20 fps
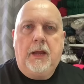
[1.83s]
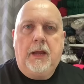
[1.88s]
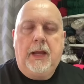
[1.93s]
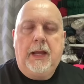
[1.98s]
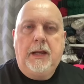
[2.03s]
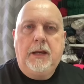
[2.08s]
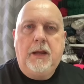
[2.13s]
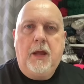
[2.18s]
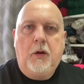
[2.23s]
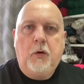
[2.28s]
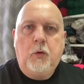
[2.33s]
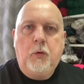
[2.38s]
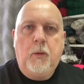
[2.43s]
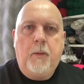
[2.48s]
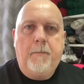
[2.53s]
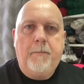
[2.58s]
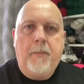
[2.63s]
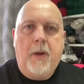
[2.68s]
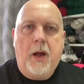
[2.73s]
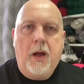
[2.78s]

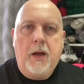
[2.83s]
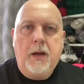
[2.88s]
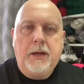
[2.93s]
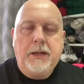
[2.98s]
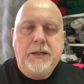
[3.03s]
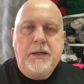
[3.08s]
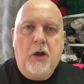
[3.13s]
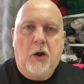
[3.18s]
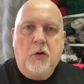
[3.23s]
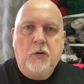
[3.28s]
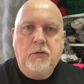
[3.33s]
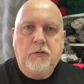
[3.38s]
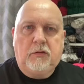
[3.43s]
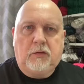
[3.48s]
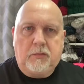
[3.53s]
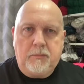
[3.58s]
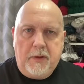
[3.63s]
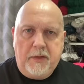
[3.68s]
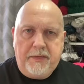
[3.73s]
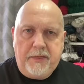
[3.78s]
Hello, my yarn
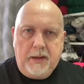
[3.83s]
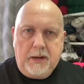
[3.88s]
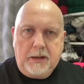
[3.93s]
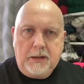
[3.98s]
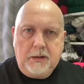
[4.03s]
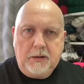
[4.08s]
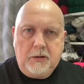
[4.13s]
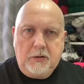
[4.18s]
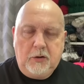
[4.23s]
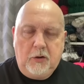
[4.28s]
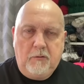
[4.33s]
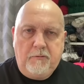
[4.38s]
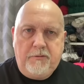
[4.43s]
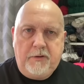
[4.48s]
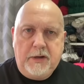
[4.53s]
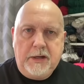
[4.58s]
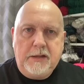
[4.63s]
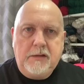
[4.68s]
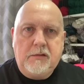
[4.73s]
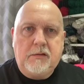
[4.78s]
smithing
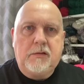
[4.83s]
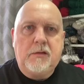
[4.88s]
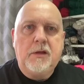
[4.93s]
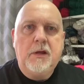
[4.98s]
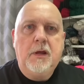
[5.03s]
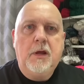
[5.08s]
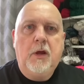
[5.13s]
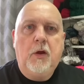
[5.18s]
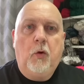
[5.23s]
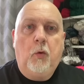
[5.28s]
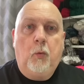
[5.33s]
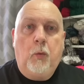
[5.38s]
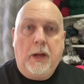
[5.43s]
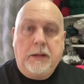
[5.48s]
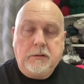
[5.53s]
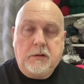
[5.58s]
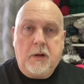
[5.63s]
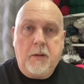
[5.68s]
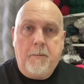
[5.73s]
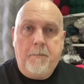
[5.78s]
lovelies.
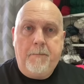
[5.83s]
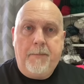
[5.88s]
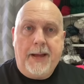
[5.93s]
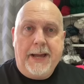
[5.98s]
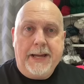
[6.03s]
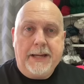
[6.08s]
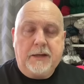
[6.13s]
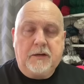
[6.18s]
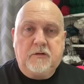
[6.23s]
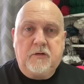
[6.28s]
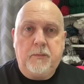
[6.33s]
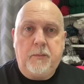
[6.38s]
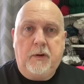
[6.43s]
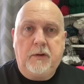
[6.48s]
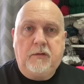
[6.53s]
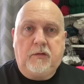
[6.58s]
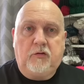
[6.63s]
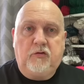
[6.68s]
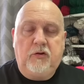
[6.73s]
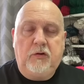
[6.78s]
Welcome back to my
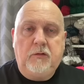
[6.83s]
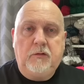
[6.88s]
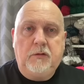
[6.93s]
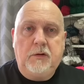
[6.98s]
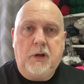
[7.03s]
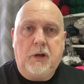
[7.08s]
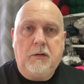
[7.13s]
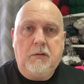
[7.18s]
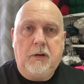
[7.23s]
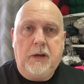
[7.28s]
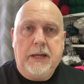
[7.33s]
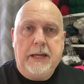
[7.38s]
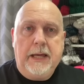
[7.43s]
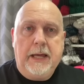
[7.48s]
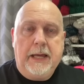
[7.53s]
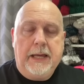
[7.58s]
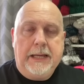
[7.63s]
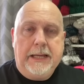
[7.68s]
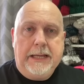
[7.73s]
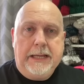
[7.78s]
studio
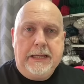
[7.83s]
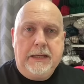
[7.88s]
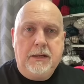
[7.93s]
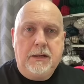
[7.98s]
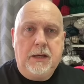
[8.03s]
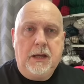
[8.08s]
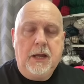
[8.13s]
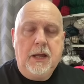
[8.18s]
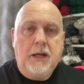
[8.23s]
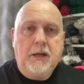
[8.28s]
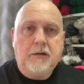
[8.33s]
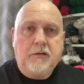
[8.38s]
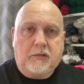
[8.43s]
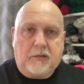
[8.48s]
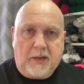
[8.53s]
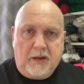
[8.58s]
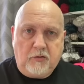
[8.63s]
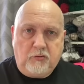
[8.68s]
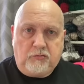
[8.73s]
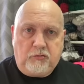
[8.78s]
here in
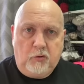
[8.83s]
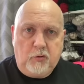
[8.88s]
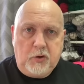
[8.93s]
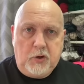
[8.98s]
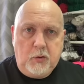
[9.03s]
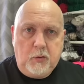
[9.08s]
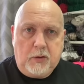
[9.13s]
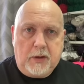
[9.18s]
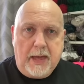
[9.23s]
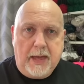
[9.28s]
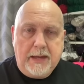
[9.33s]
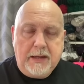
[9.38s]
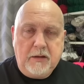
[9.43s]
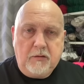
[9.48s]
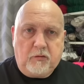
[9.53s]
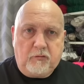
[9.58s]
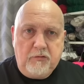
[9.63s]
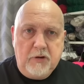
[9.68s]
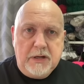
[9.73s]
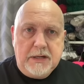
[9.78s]
central UK.
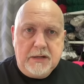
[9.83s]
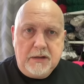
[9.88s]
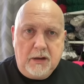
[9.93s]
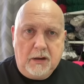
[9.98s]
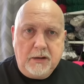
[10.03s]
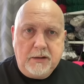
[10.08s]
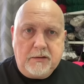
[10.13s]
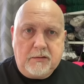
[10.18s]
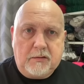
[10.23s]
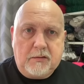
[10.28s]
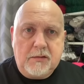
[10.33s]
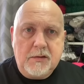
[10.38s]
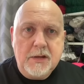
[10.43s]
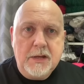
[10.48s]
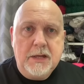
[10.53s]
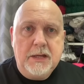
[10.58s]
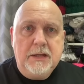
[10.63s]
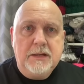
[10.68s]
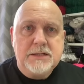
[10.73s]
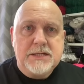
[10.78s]
It's really nice
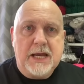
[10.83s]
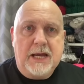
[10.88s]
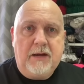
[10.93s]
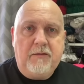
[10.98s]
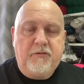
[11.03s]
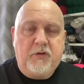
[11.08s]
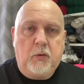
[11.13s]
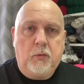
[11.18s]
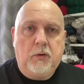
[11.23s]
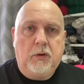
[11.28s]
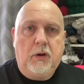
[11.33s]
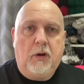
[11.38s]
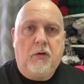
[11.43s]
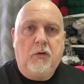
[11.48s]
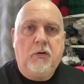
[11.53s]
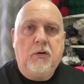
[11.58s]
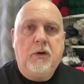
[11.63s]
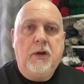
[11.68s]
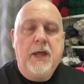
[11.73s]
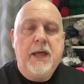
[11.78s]
to have you
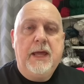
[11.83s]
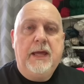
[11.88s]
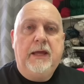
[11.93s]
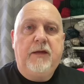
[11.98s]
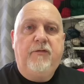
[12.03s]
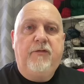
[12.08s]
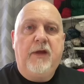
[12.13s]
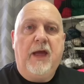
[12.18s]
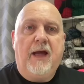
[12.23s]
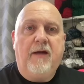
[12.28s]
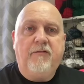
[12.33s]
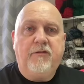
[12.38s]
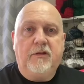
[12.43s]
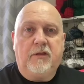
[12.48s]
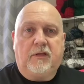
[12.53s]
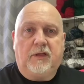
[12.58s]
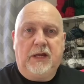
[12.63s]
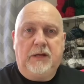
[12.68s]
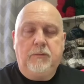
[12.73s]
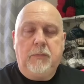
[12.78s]
along. If you haven't
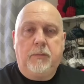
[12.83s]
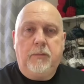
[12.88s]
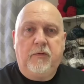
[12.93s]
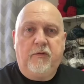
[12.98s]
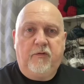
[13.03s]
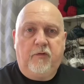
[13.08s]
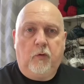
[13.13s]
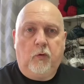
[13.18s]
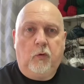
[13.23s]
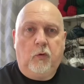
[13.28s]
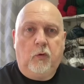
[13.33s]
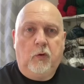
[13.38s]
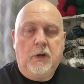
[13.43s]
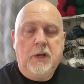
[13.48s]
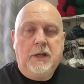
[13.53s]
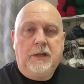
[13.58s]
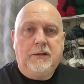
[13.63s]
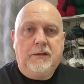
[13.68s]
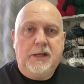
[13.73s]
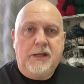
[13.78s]
seen me before,
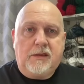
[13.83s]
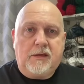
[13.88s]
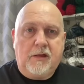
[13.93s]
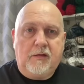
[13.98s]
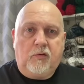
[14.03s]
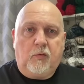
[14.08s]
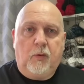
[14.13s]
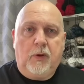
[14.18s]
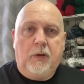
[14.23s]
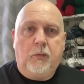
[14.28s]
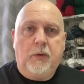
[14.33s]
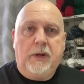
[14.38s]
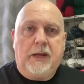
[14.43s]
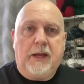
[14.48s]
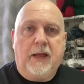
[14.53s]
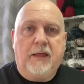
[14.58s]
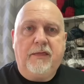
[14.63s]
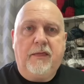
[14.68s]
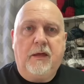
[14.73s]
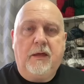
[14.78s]
this is where we
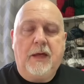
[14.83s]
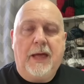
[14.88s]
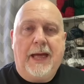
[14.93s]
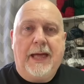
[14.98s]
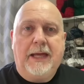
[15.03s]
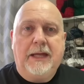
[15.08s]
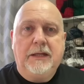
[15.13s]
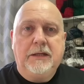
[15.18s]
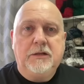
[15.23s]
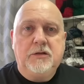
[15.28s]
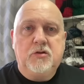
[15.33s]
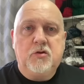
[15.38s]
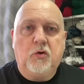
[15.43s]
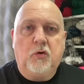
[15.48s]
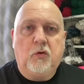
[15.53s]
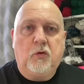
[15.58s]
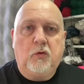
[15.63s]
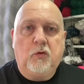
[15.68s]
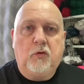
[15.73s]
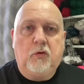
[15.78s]
gather and
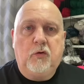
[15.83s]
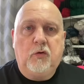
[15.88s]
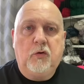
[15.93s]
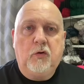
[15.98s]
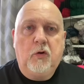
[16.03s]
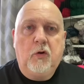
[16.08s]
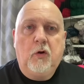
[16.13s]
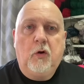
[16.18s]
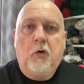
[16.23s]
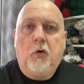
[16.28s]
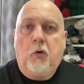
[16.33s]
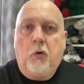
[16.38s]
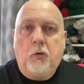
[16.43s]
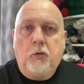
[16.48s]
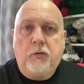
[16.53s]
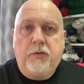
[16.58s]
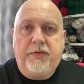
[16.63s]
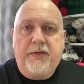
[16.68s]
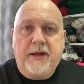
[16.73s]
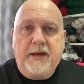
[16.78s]
talk
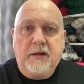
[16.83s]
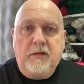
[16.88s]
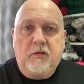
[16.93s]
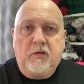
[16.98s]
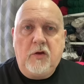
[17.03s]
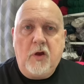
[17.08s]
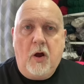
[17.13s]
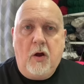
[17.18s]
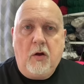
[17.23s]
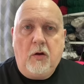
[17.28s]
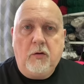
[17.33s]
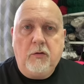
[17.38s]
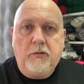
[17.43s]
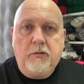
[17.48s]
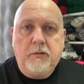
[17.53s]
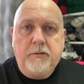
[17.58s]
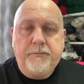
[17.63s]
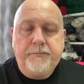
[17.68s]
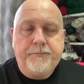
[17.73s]
all things yarn.